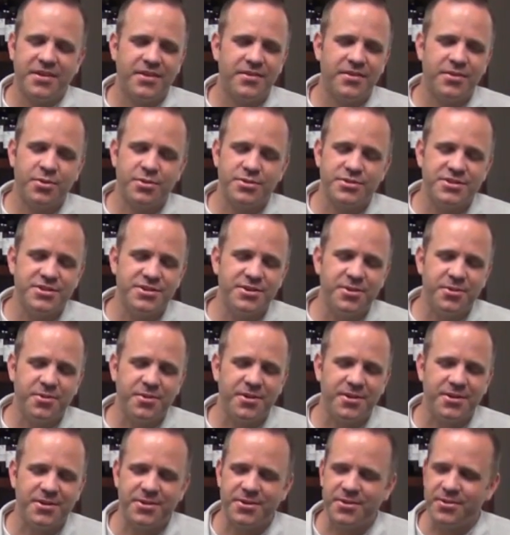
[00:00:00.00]
Of course, you don't
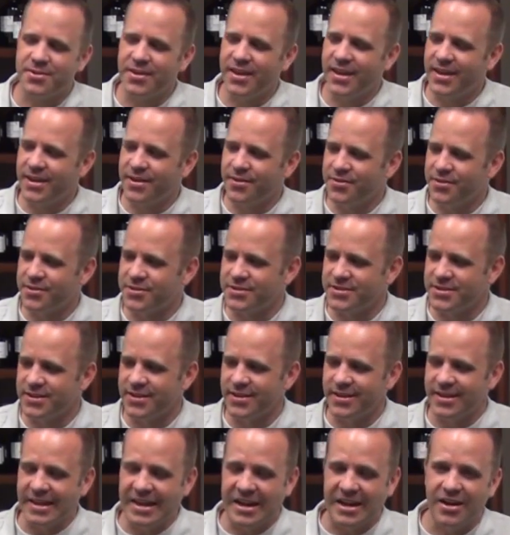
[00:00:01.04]
want to do that if you're
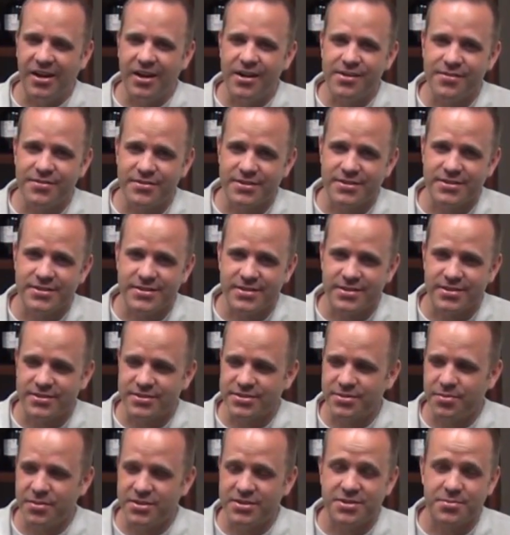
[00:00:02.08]
sitting in an office and
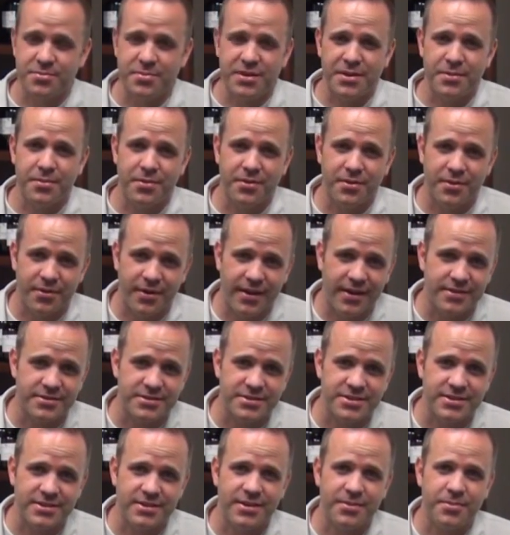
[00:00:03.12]
there's a bunch of people
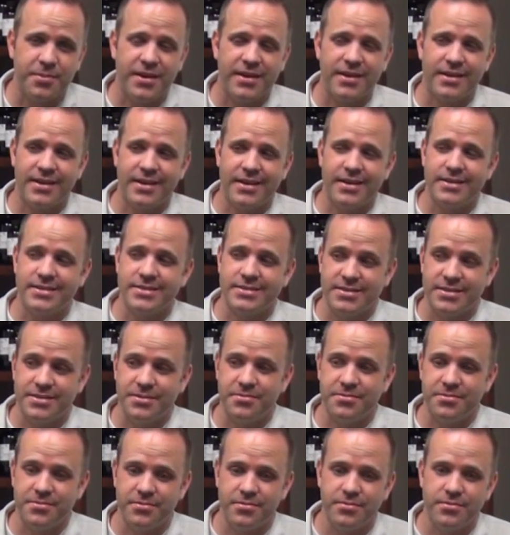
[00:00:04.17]
around you. You might kind of
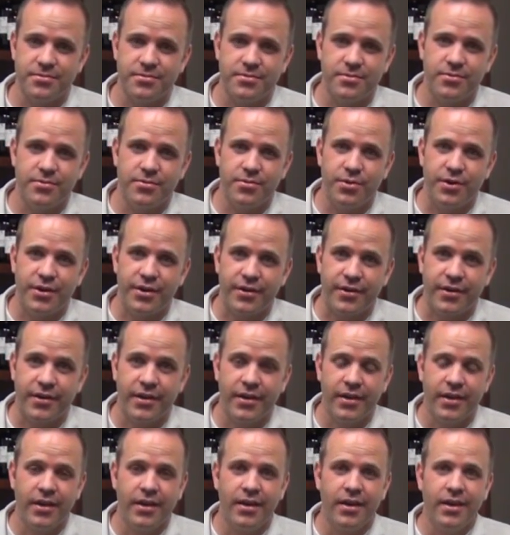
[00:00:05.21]
seem weird.
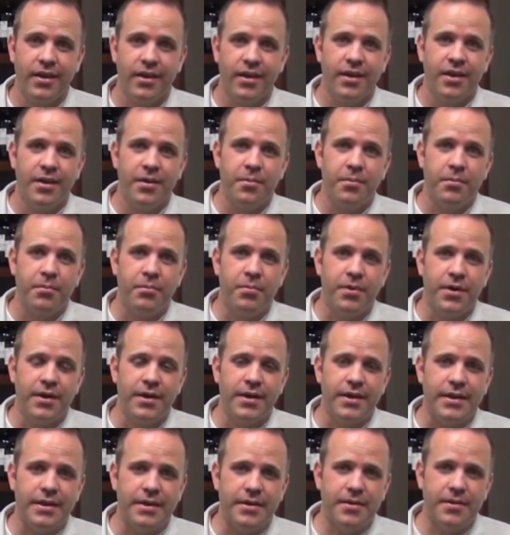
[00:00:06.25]

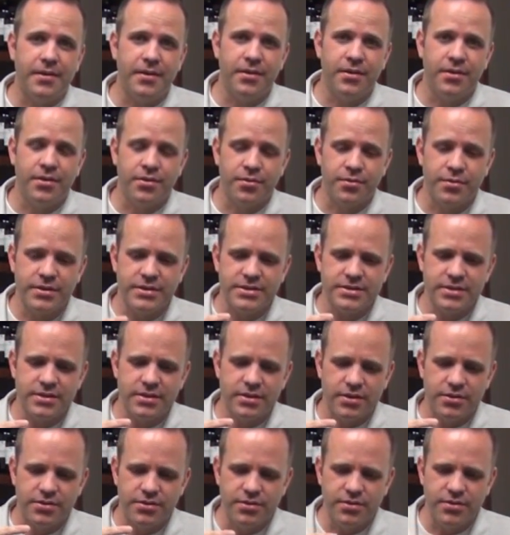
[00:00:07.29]
But the reason
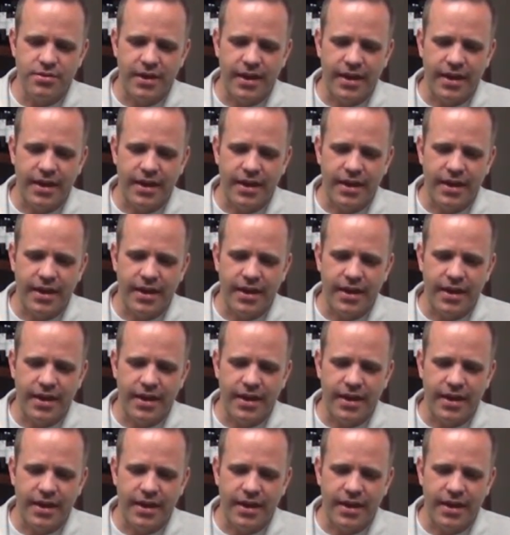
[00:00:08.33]
that you do